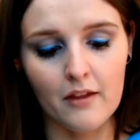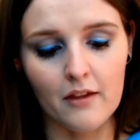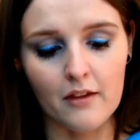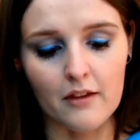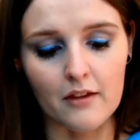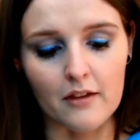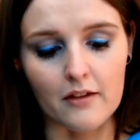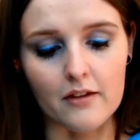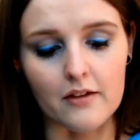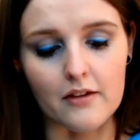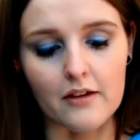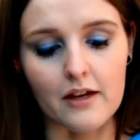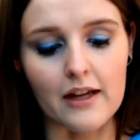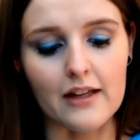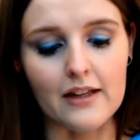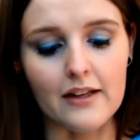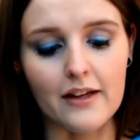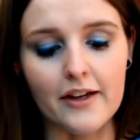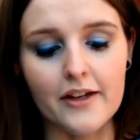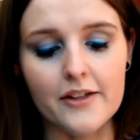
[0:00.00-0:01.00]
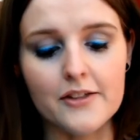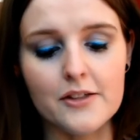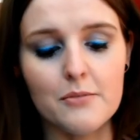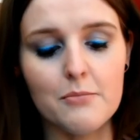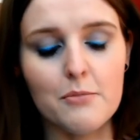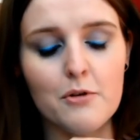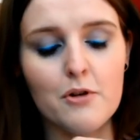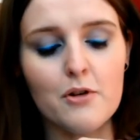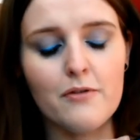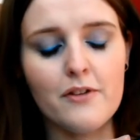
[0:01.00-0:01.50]
I Like to
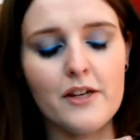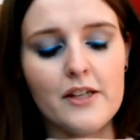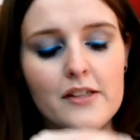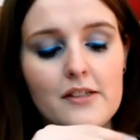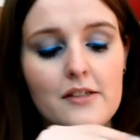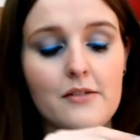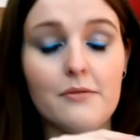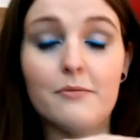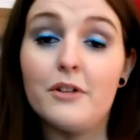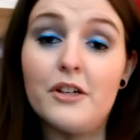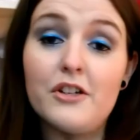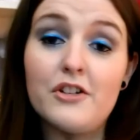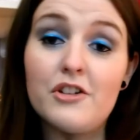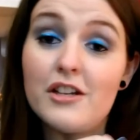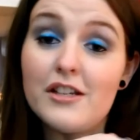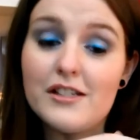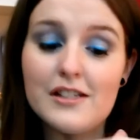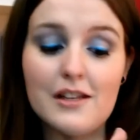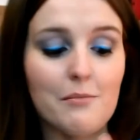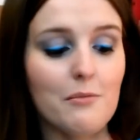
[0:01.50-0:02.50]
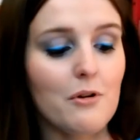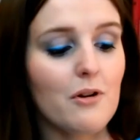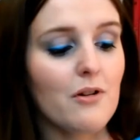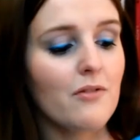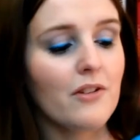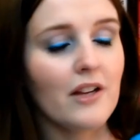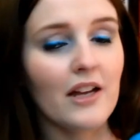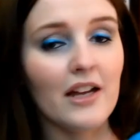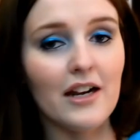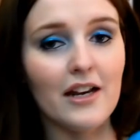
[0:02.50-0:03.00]
Mauve It, which is a
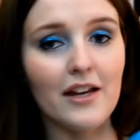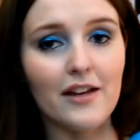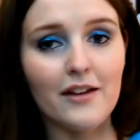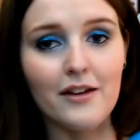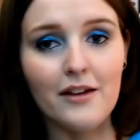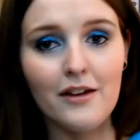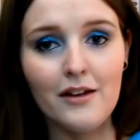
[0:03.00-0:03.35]
mauve colour.